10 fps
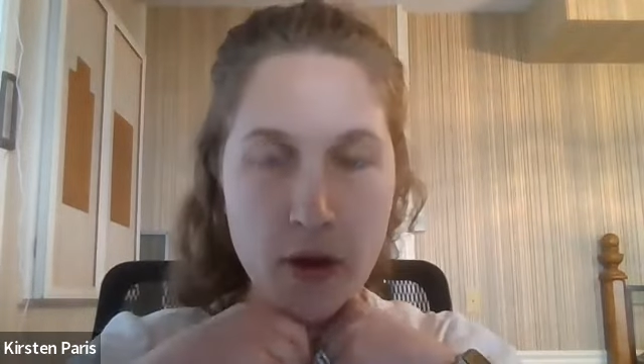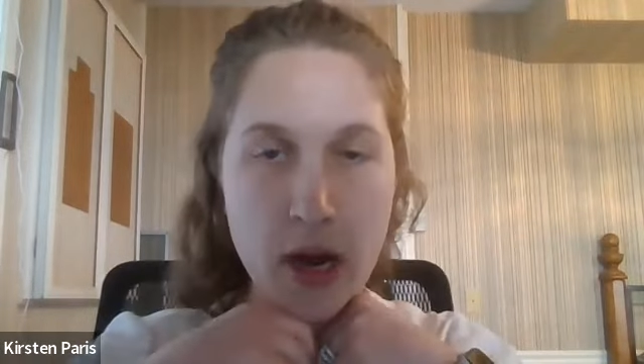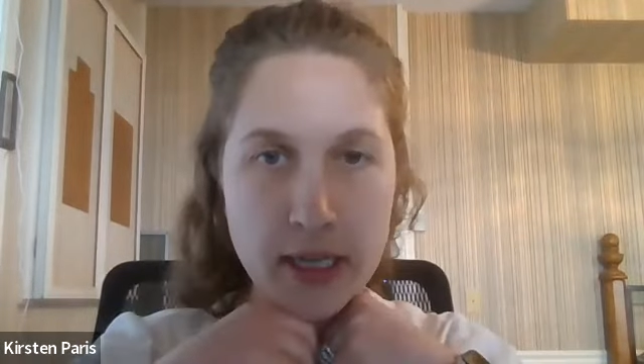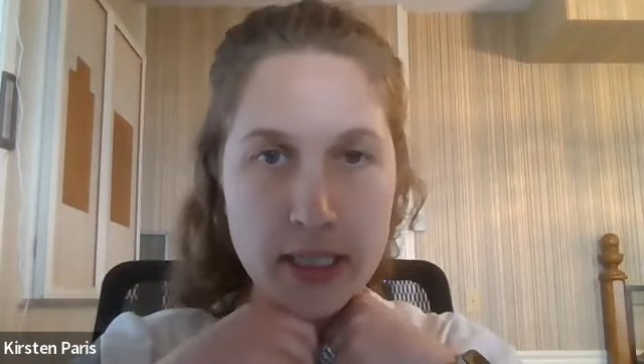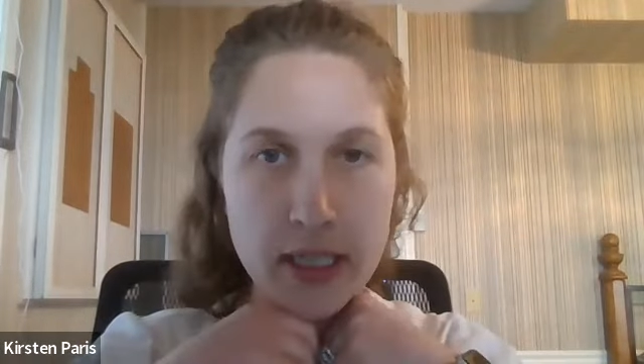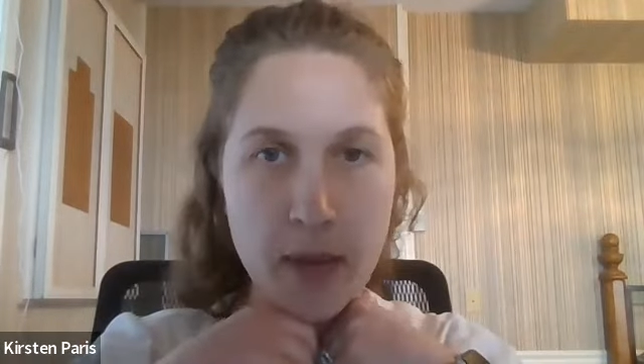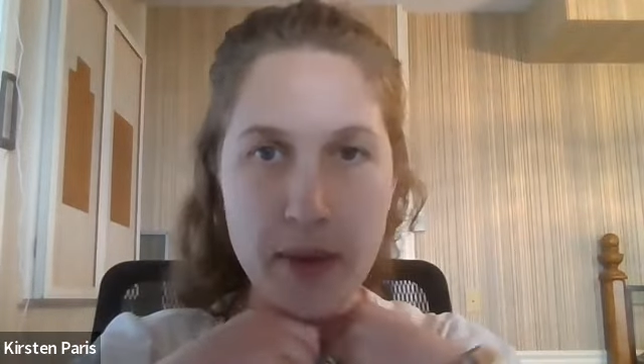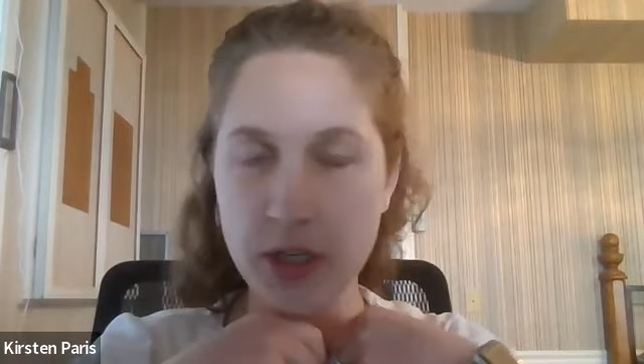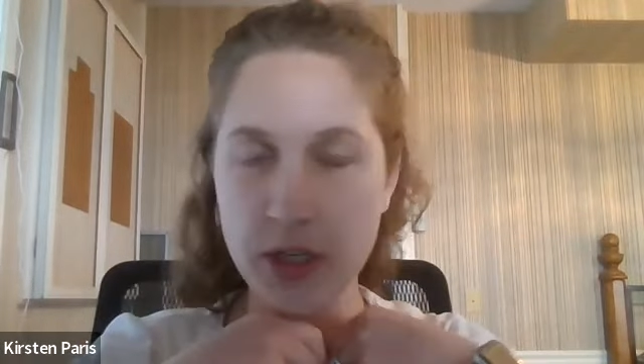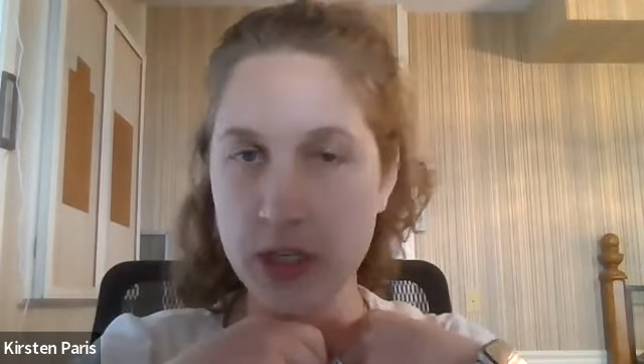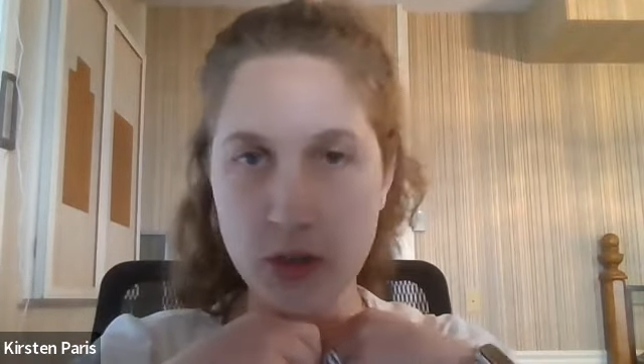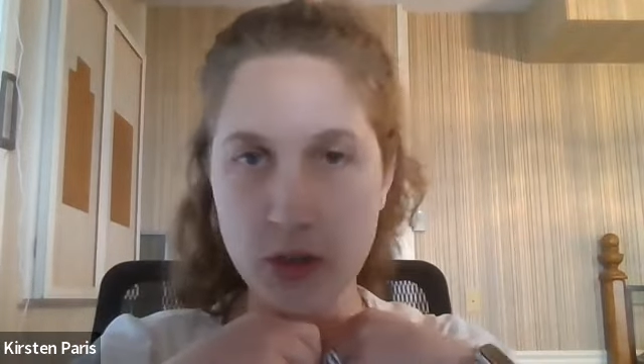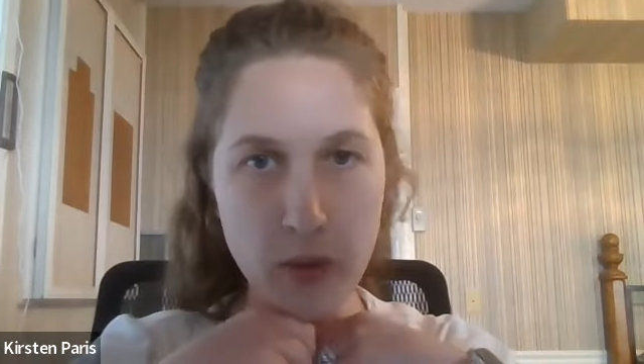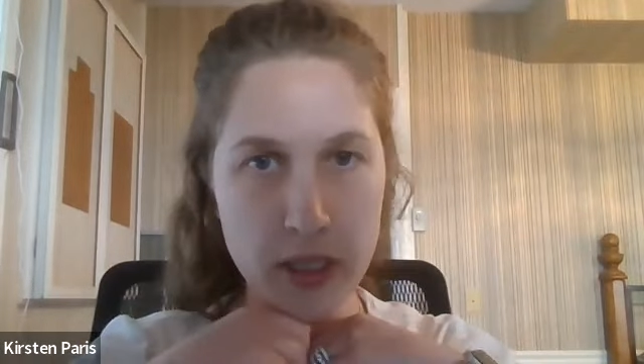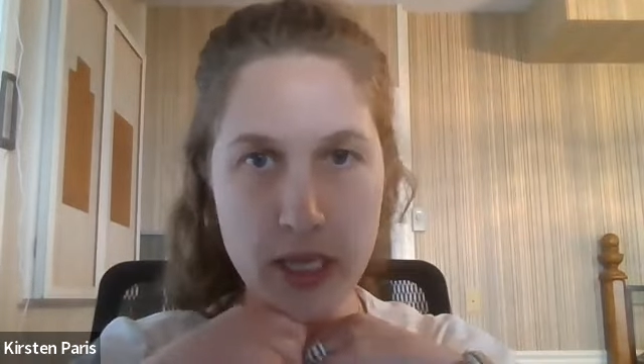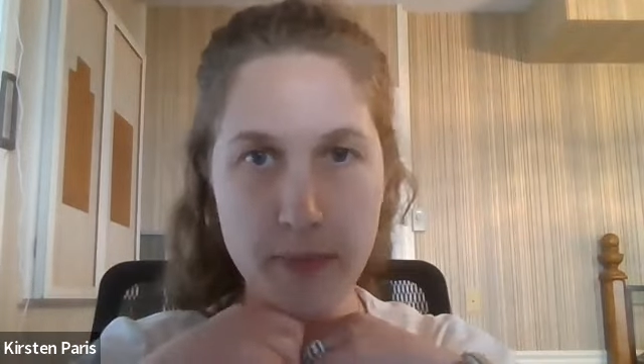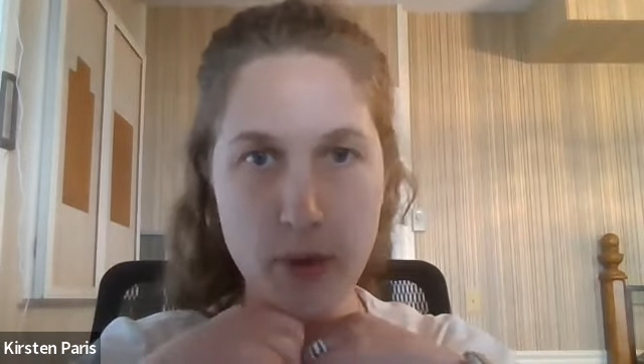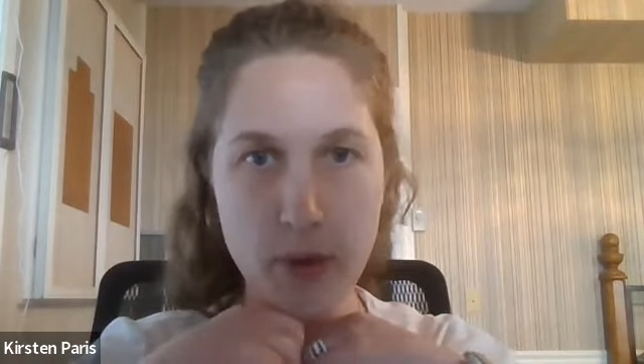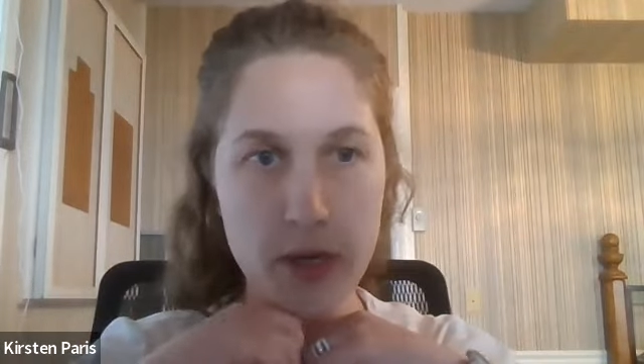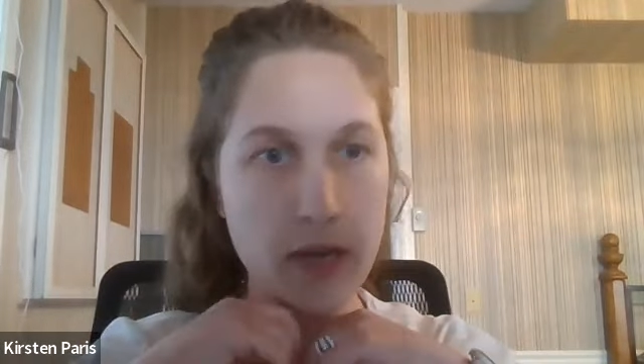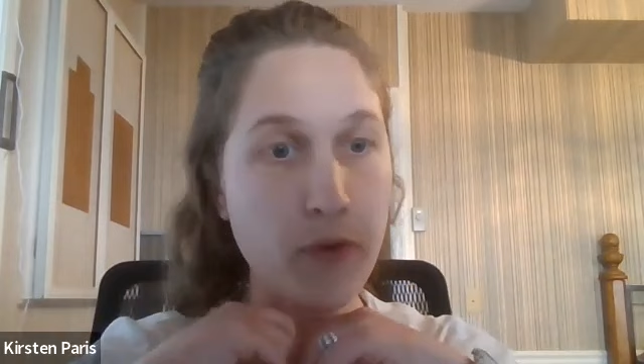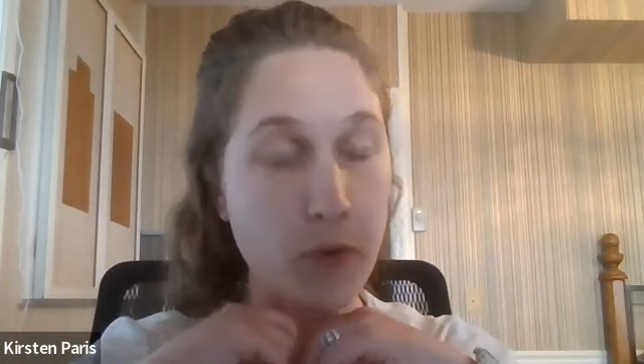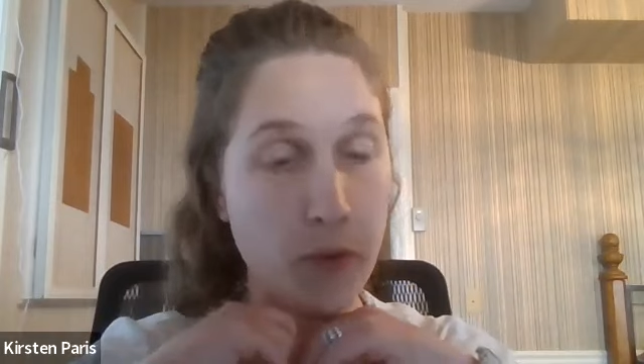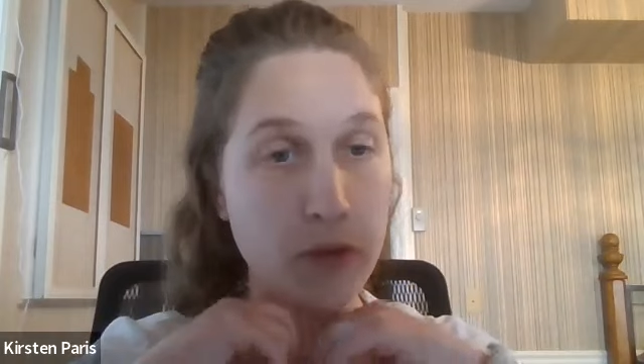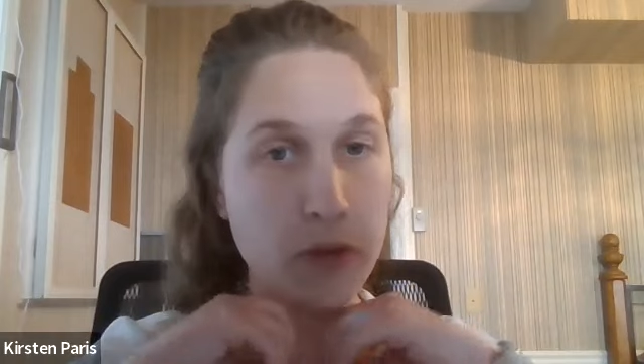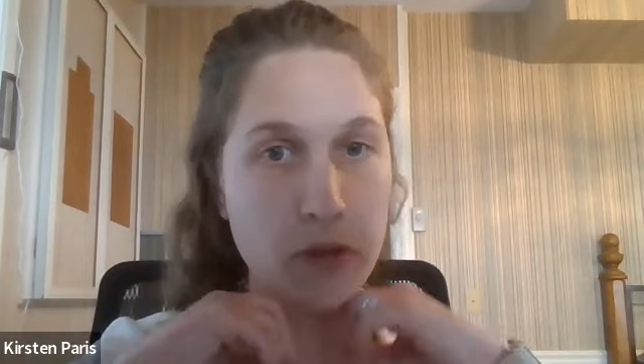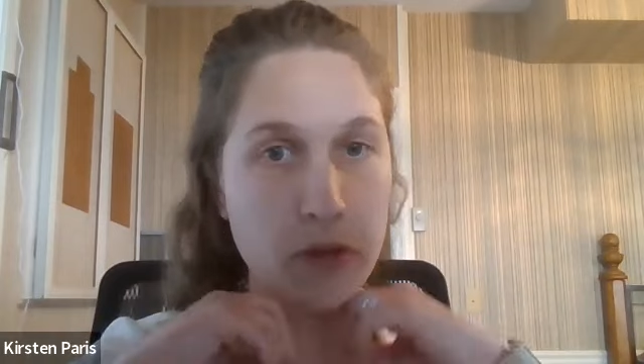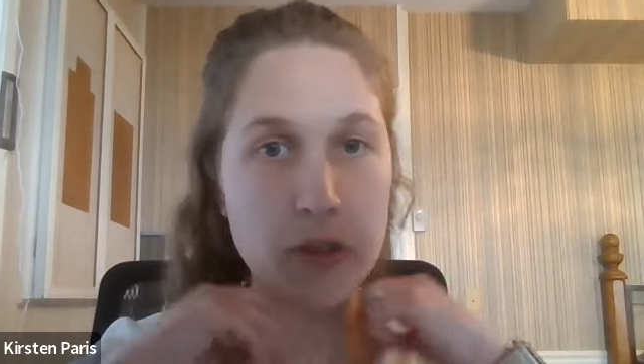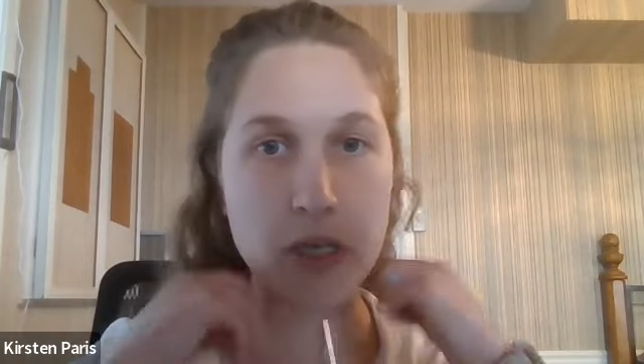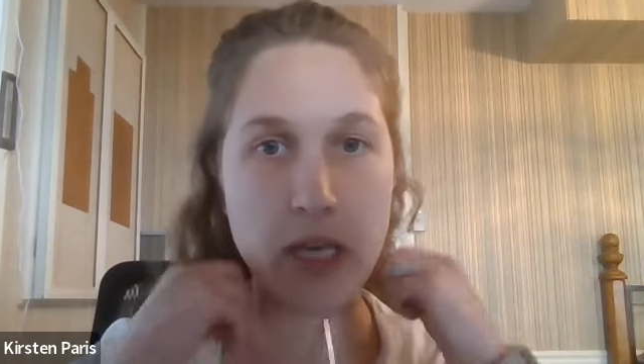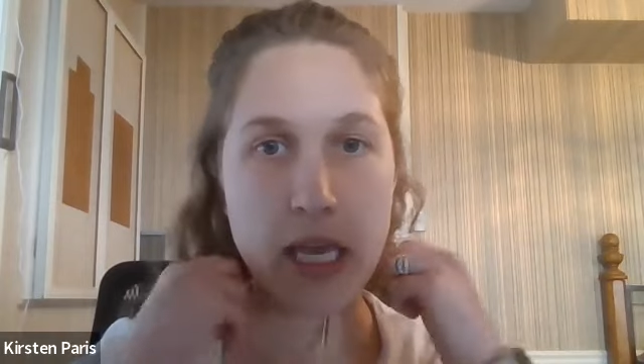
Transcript: hottest topic just in the real estate market for realtors